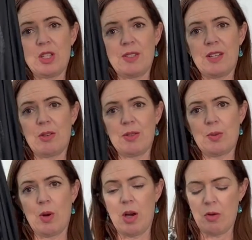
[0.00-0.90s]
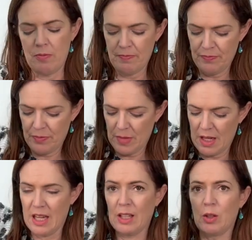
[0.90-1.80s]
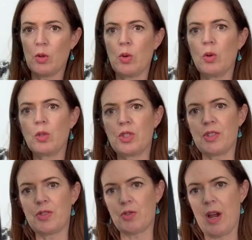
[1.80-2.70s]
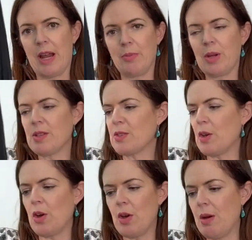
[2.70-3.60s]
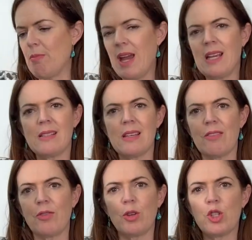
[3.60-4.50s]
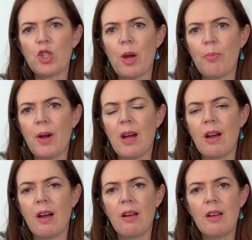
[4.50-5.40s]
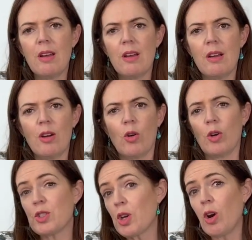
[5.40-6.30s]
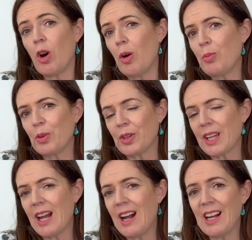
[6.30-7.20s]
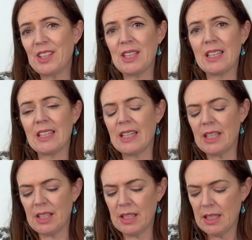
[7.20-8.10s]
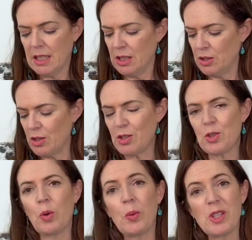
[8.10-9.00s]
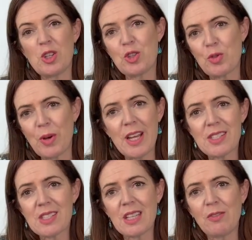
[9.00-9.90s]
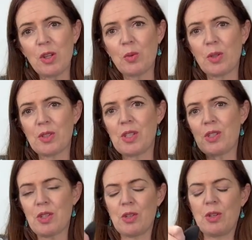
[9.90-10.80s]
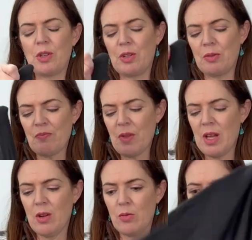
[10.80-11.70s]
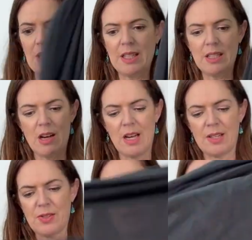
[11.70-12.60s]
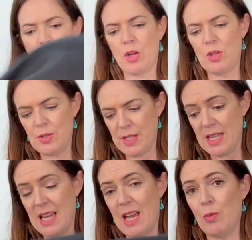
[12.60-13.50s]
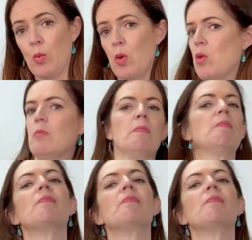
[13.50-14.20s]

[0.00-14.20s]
is there as well. And gorgeous drape. So amazing for a jumper or a top or a cardigan. You could do a winter dress if you wanted to. Really nice and cozy and warm.